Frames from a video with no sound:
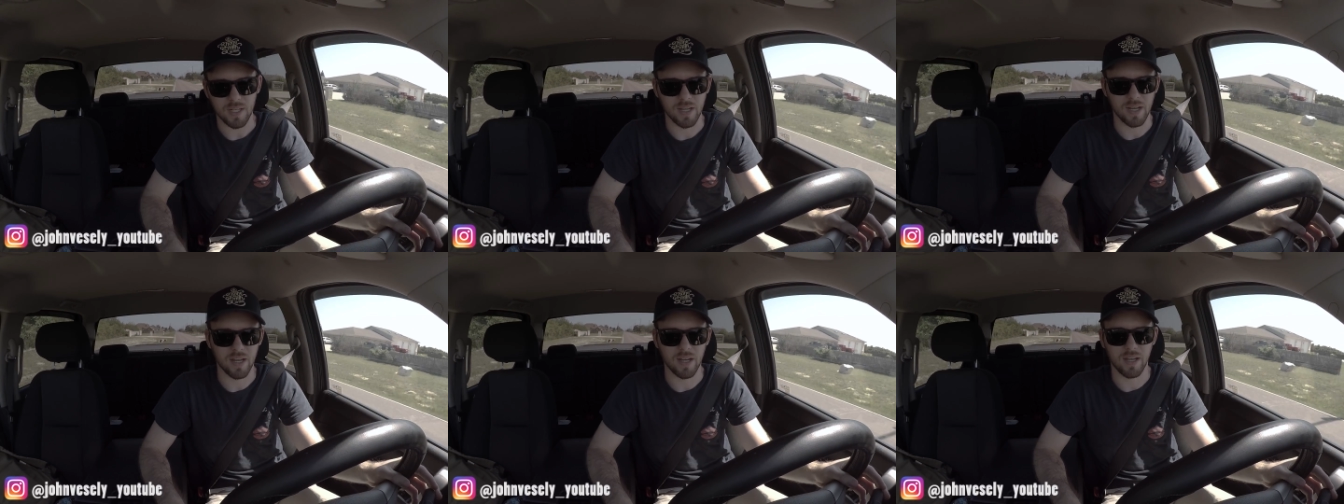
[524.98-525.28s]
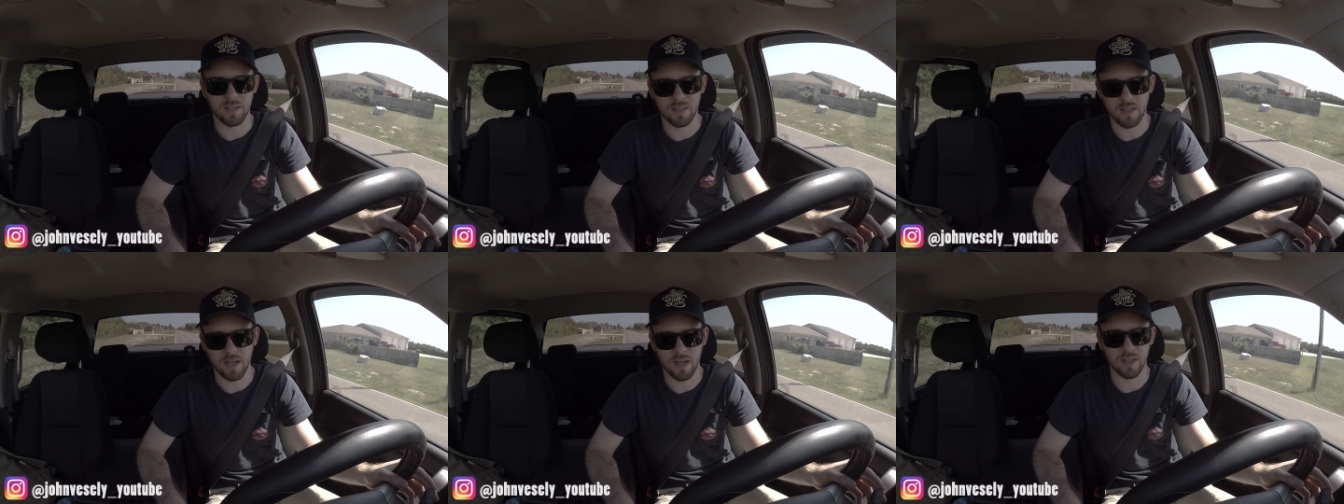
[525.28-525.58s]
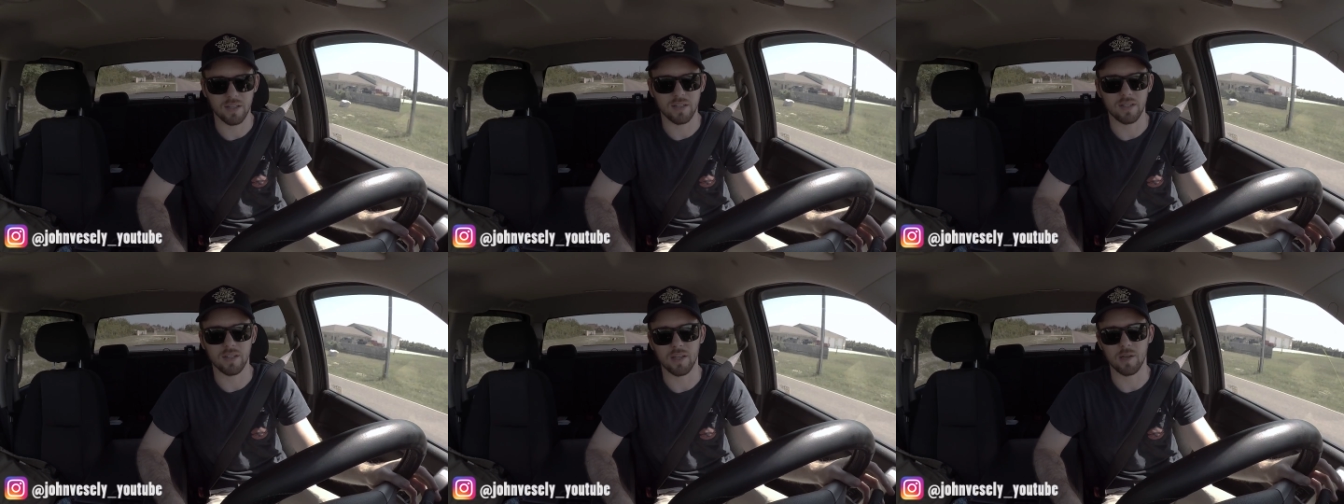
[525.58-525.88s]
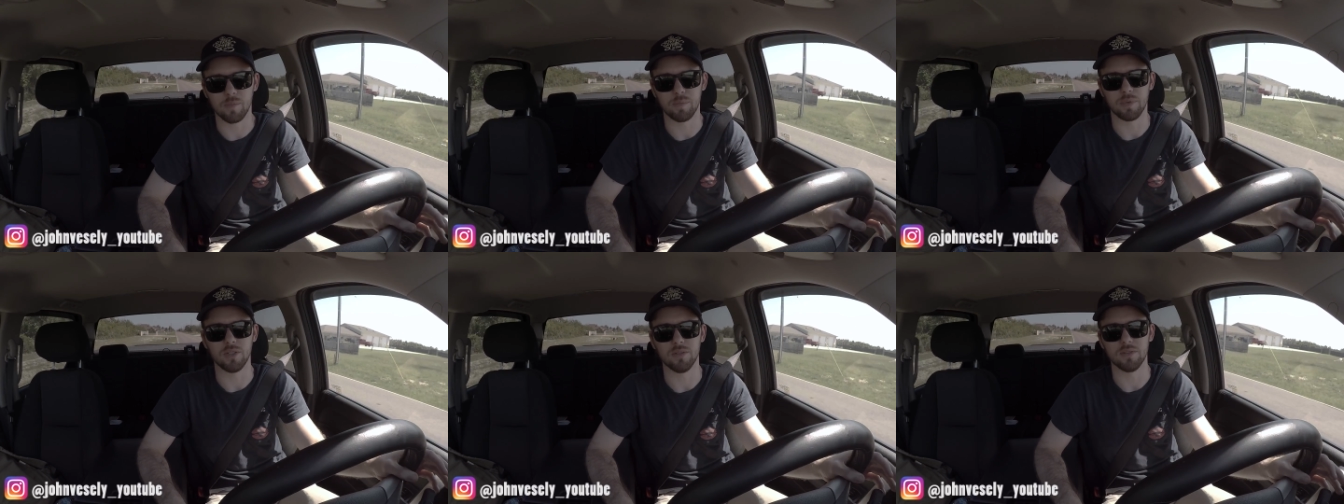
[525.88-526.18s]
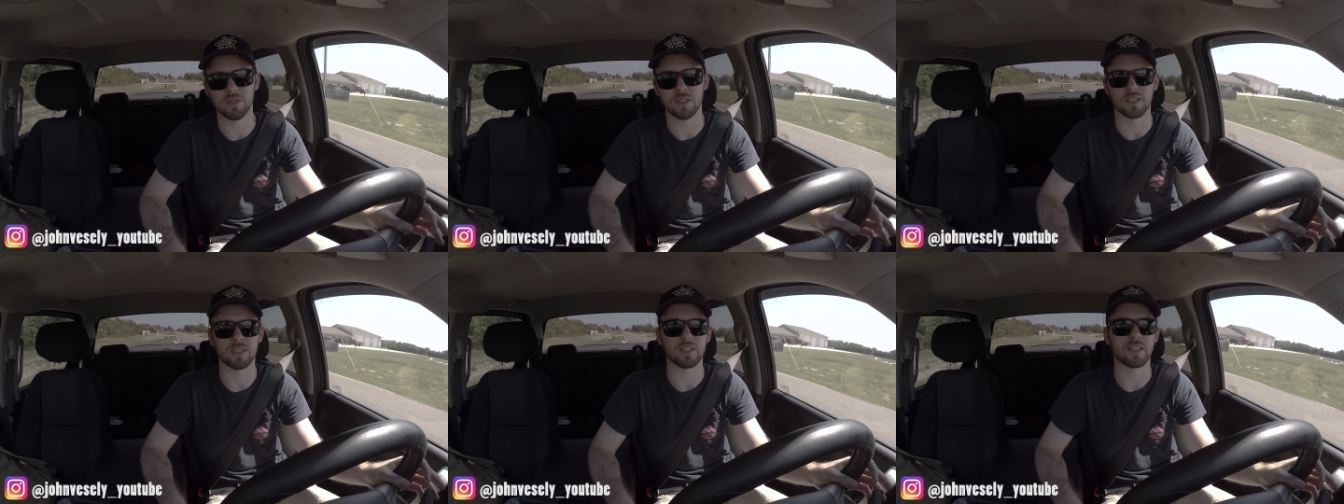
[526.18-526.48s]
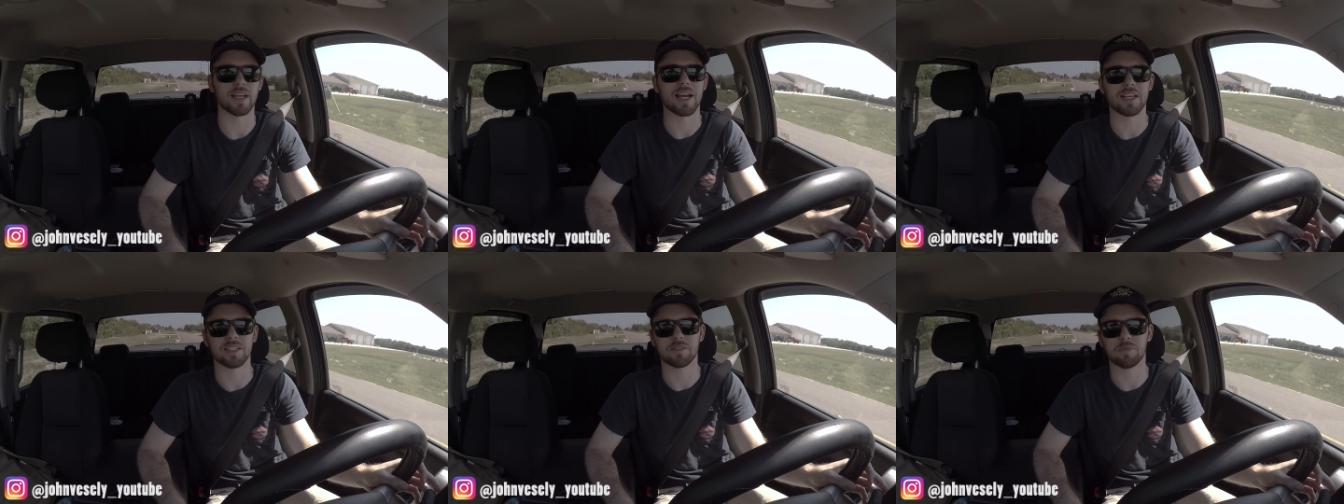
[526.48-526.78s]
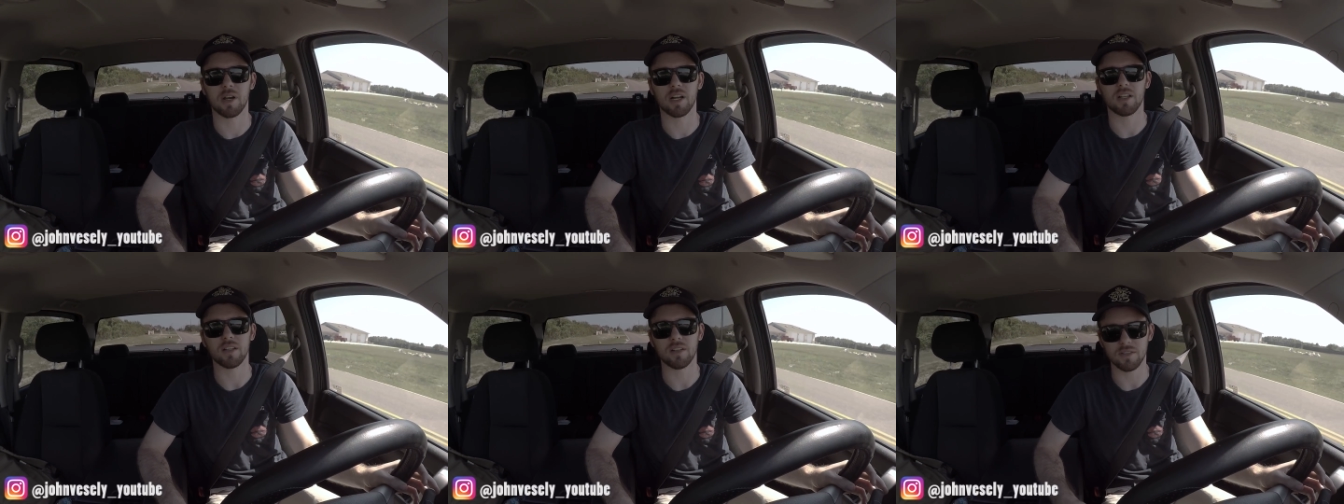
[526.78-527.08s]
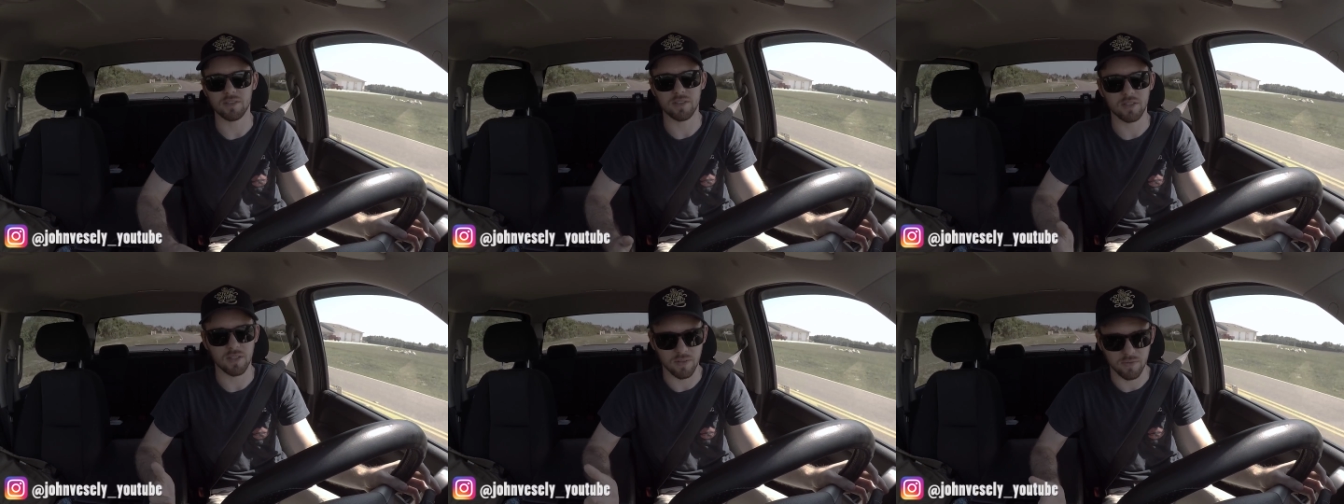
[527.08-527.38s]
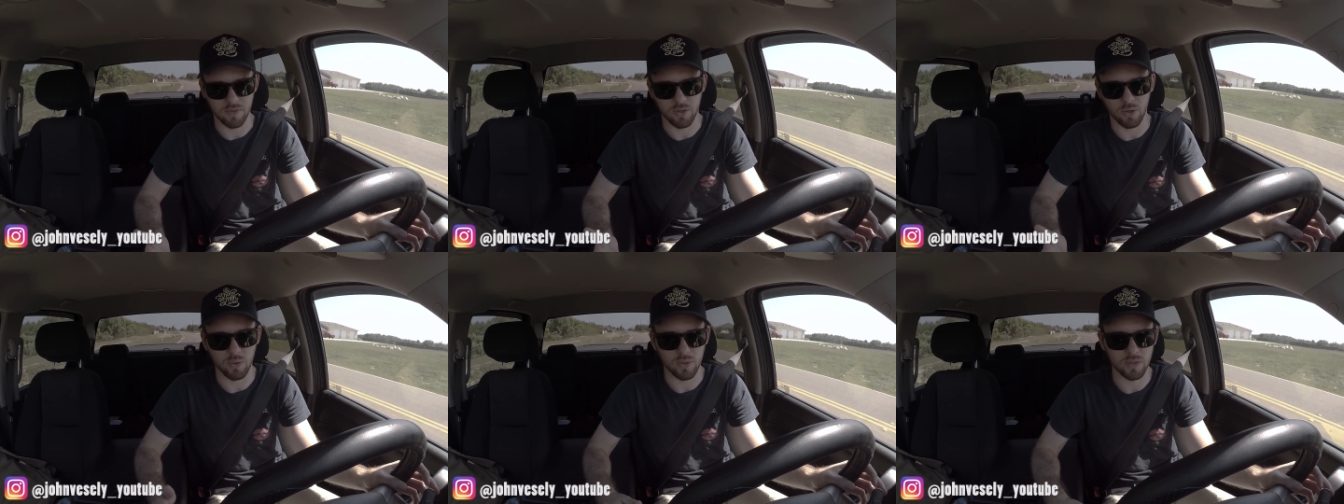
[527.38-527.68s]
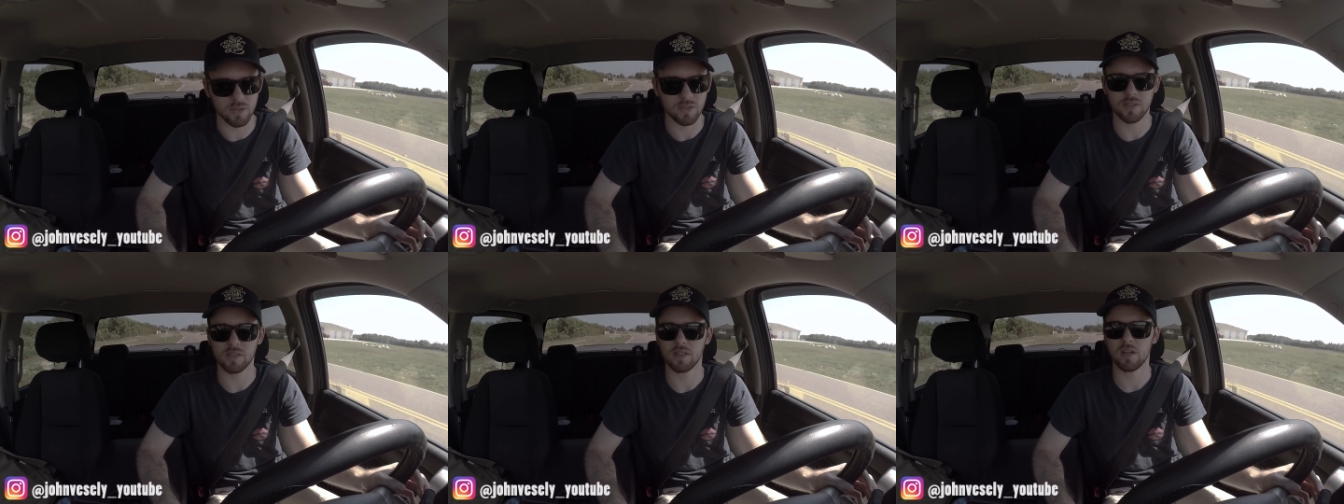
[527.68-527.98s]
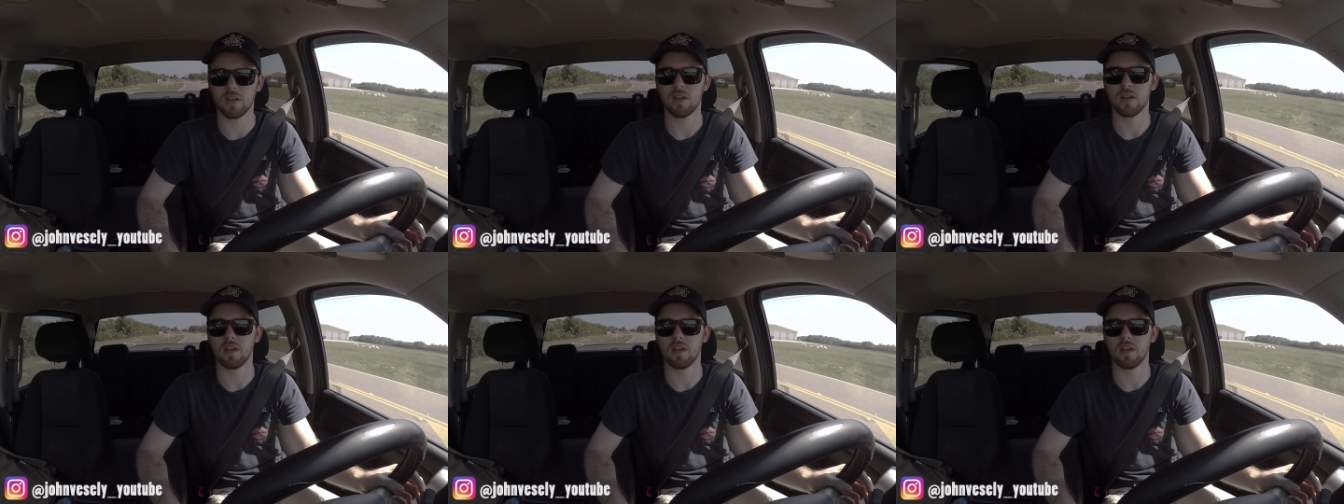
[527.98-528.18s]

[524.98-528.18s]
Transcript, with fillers: I, I ended up losing gas mileage, of course,